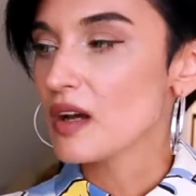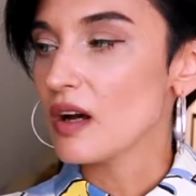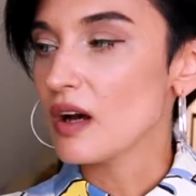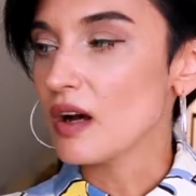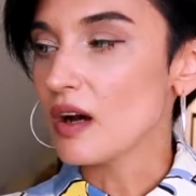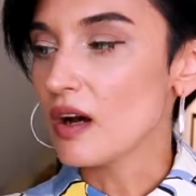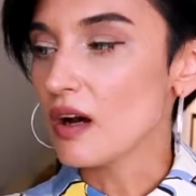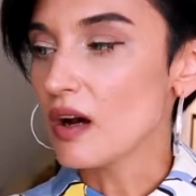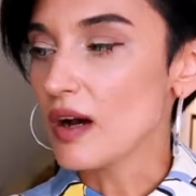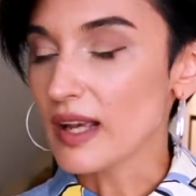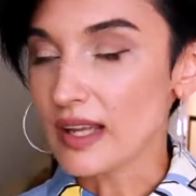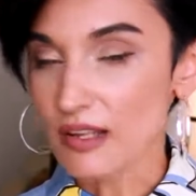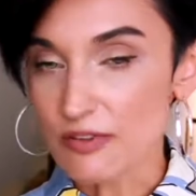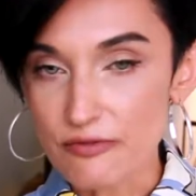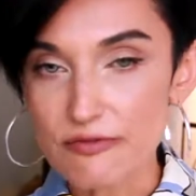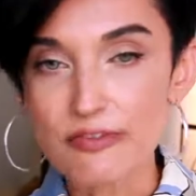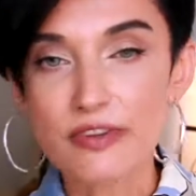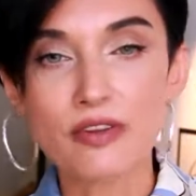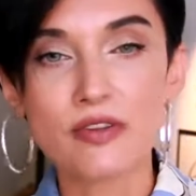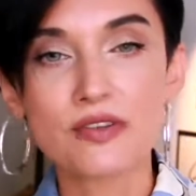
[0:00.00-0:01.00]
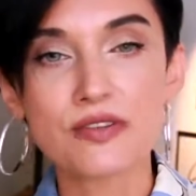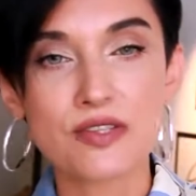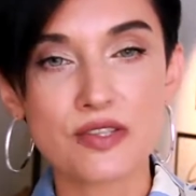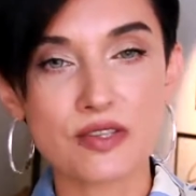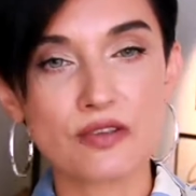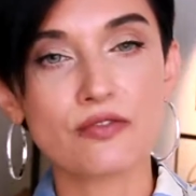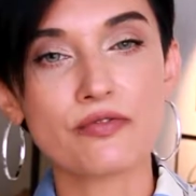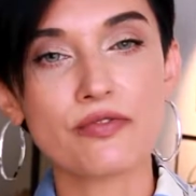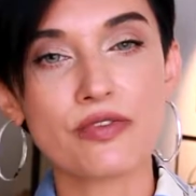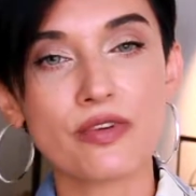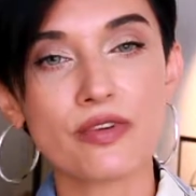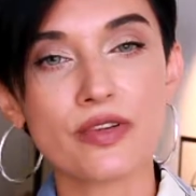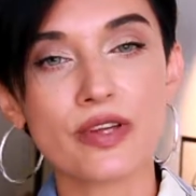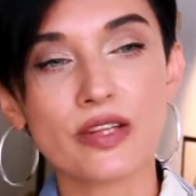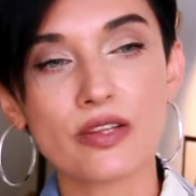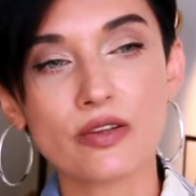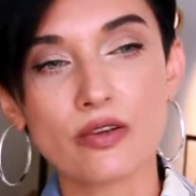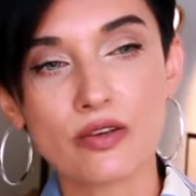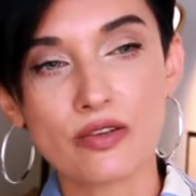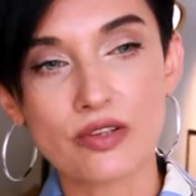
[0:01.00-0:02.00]
I can still feel
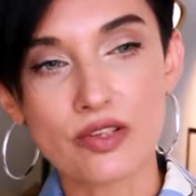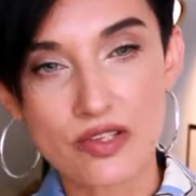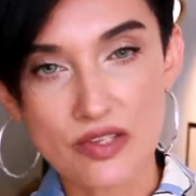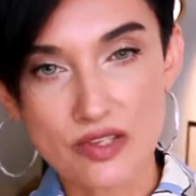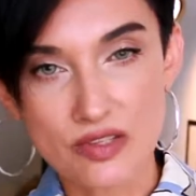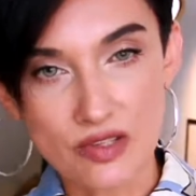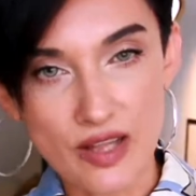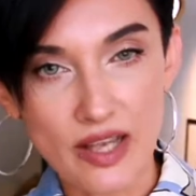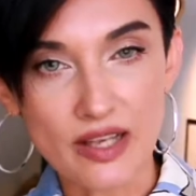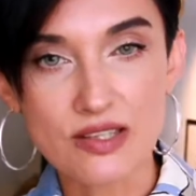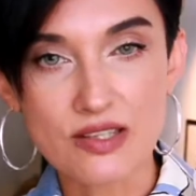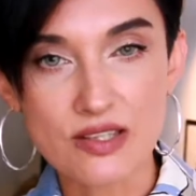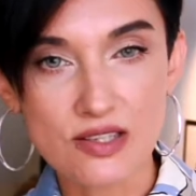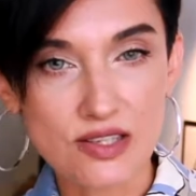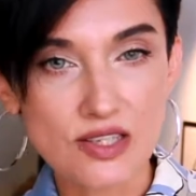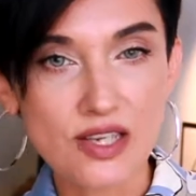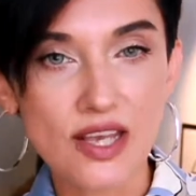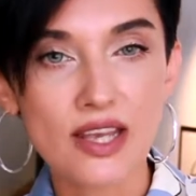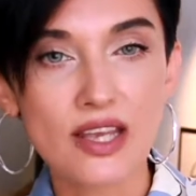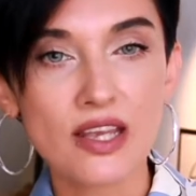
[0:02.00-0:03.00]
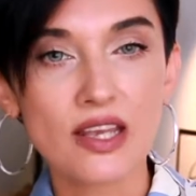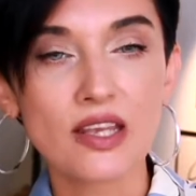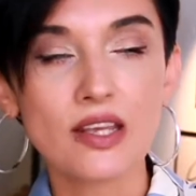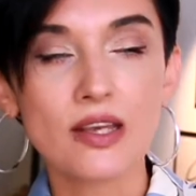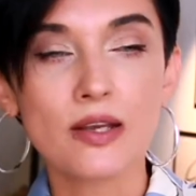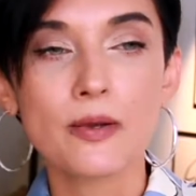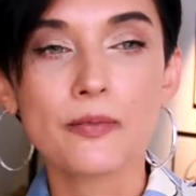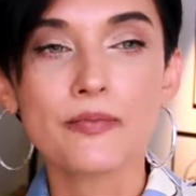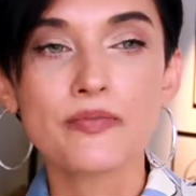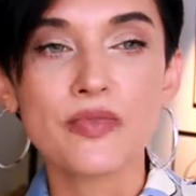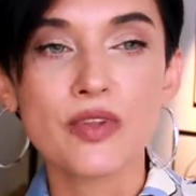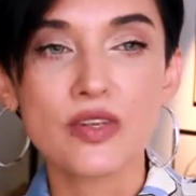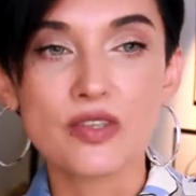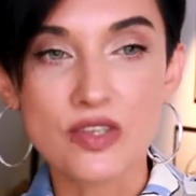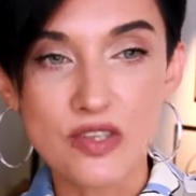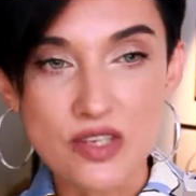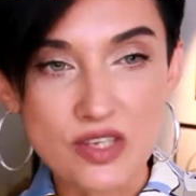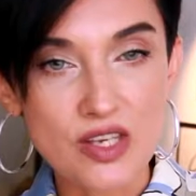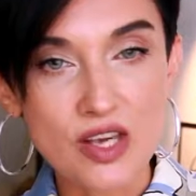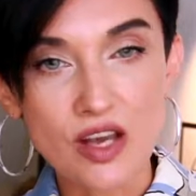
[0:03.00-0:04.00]
it on this next day.
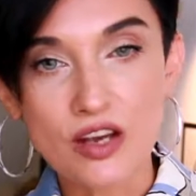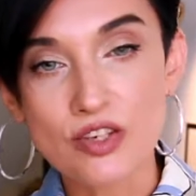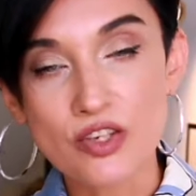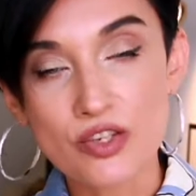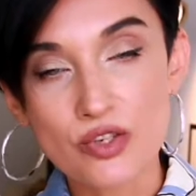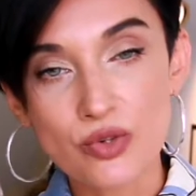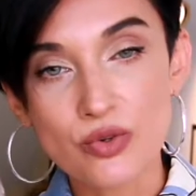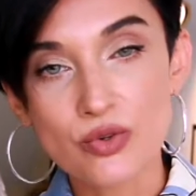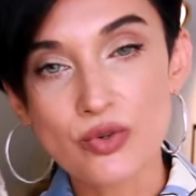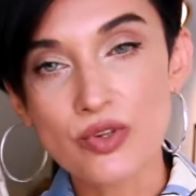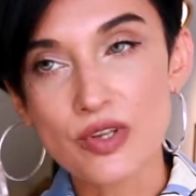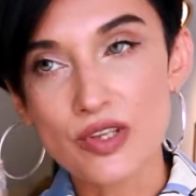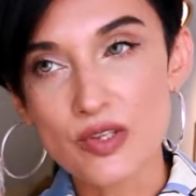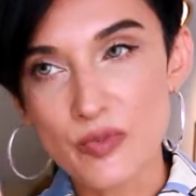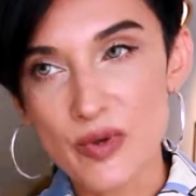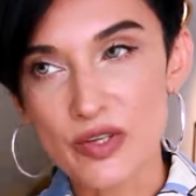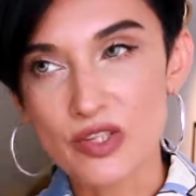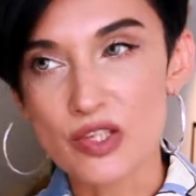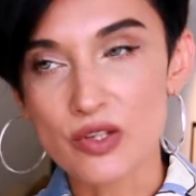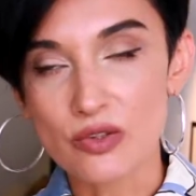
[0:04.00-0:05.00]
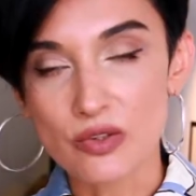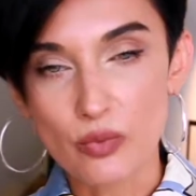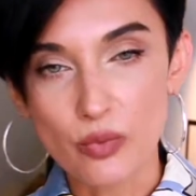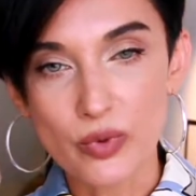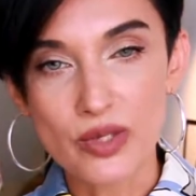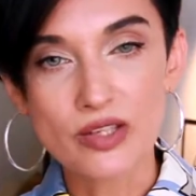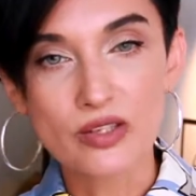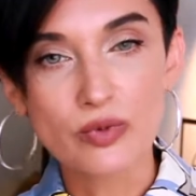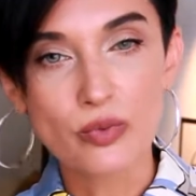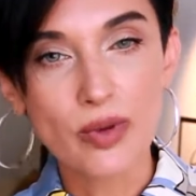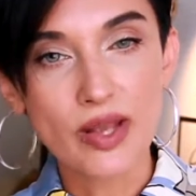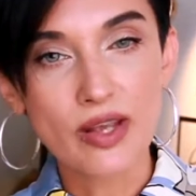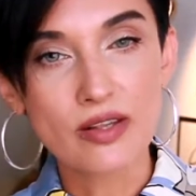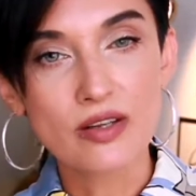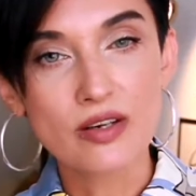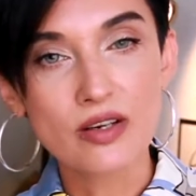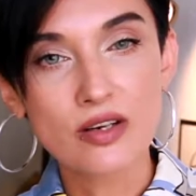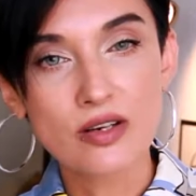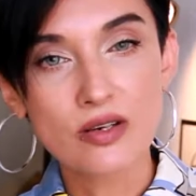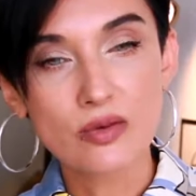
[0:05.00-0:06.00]
The sillage is good, especially on the windy
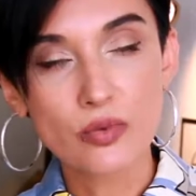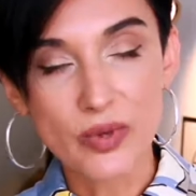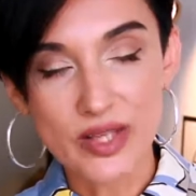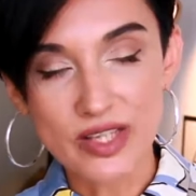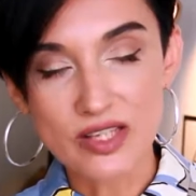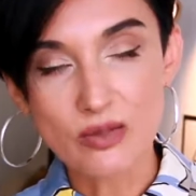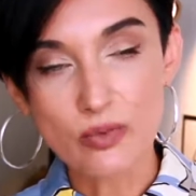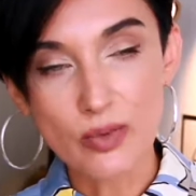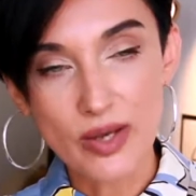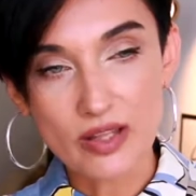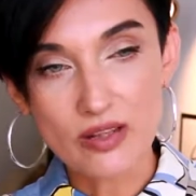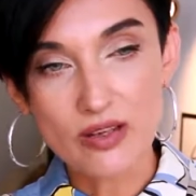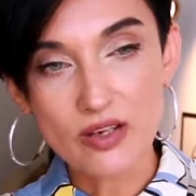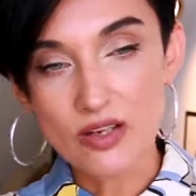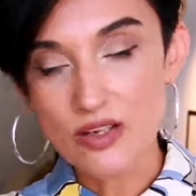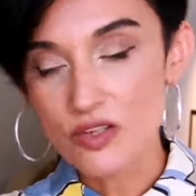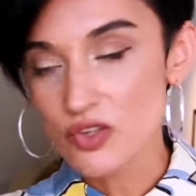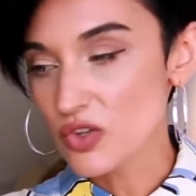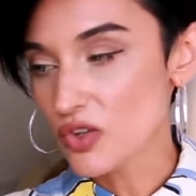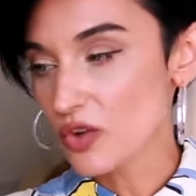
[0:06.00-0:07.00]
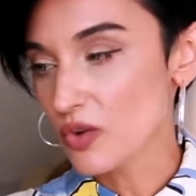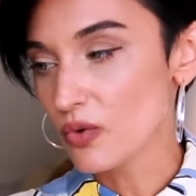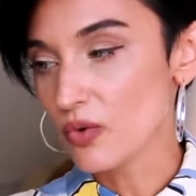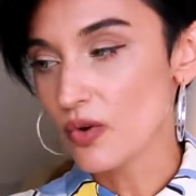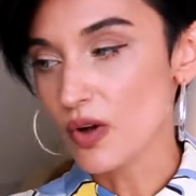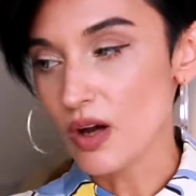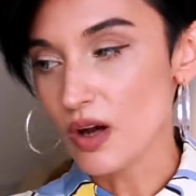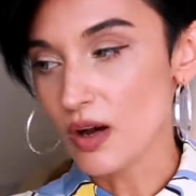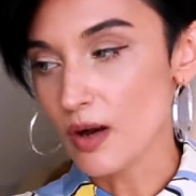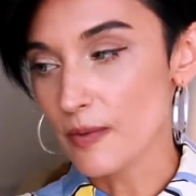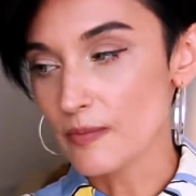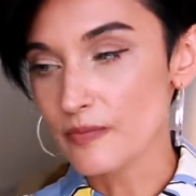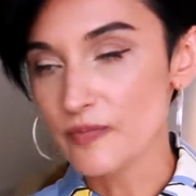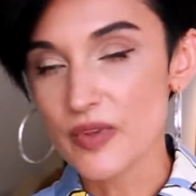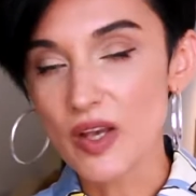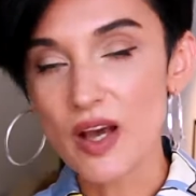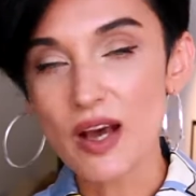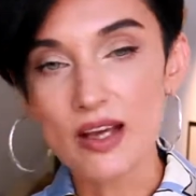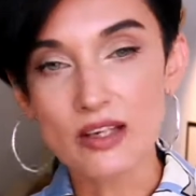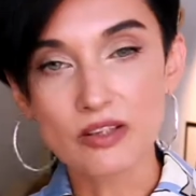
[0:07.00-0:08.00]
weather. So
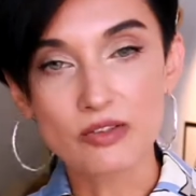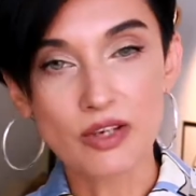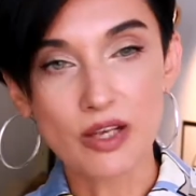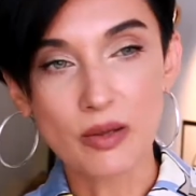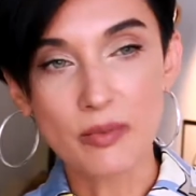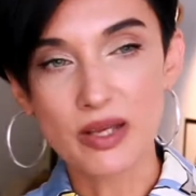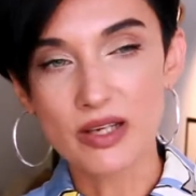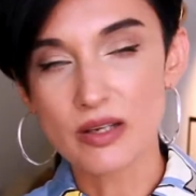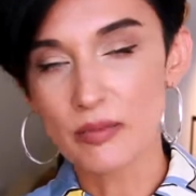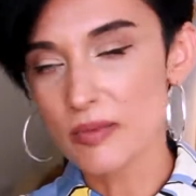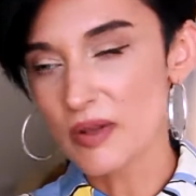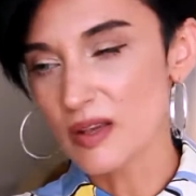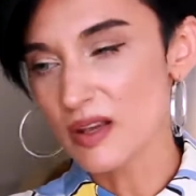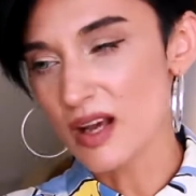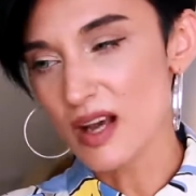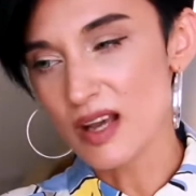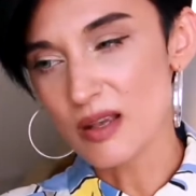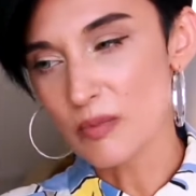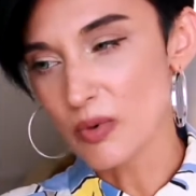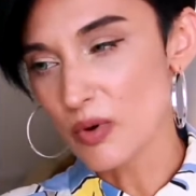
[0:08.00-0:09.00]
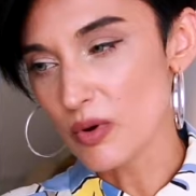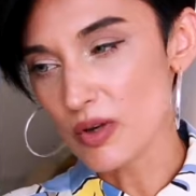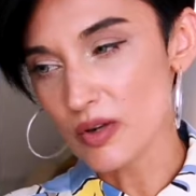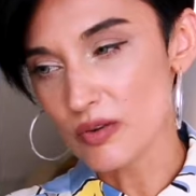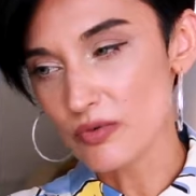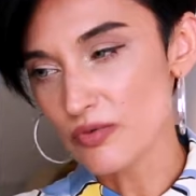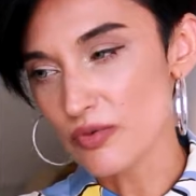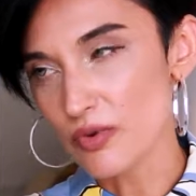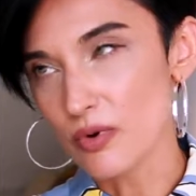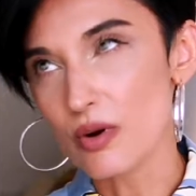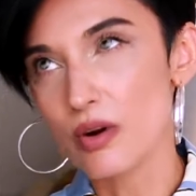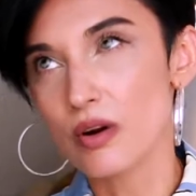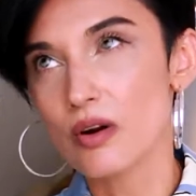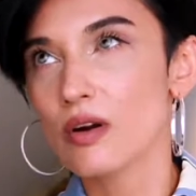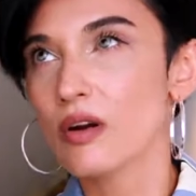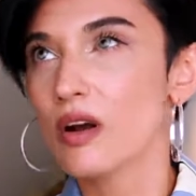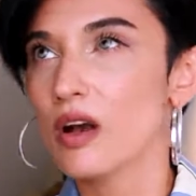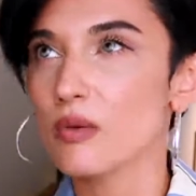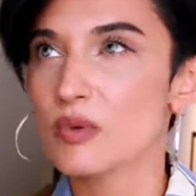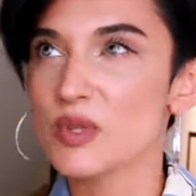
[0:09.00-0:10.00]
highly recommend it. I bought it for,
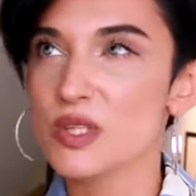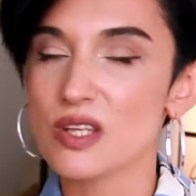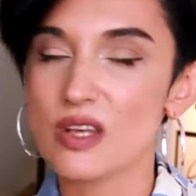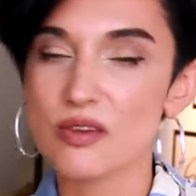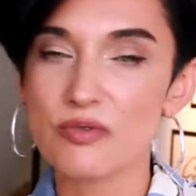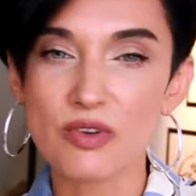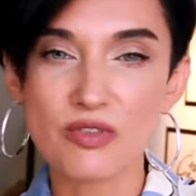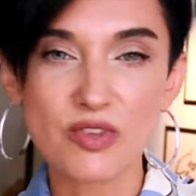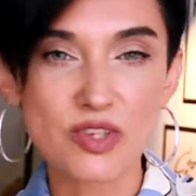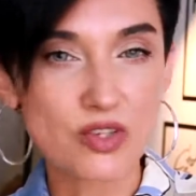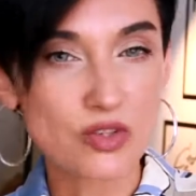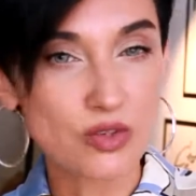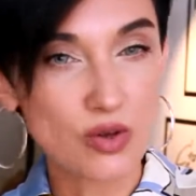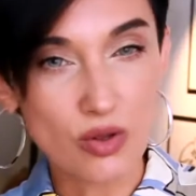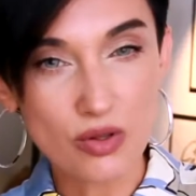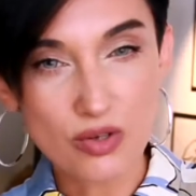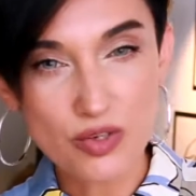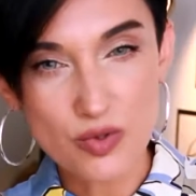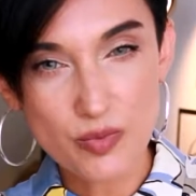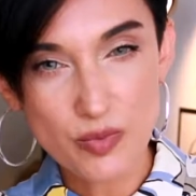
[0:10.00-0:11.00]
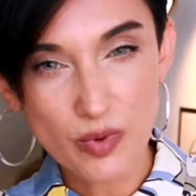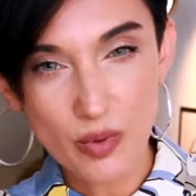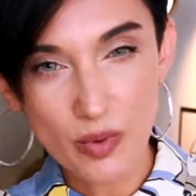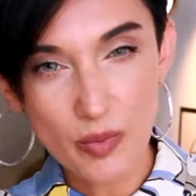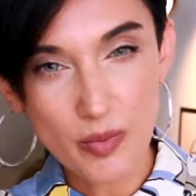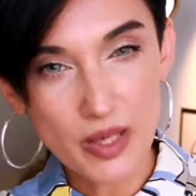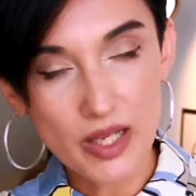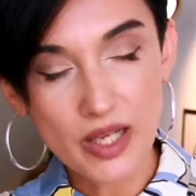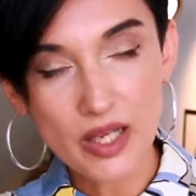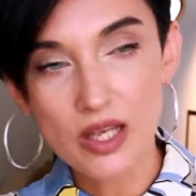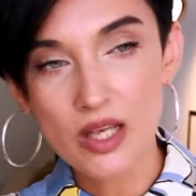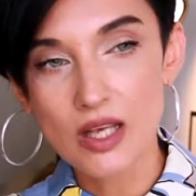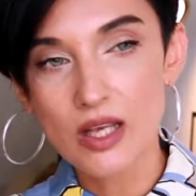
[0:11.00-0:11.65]
I would say, $15 probably.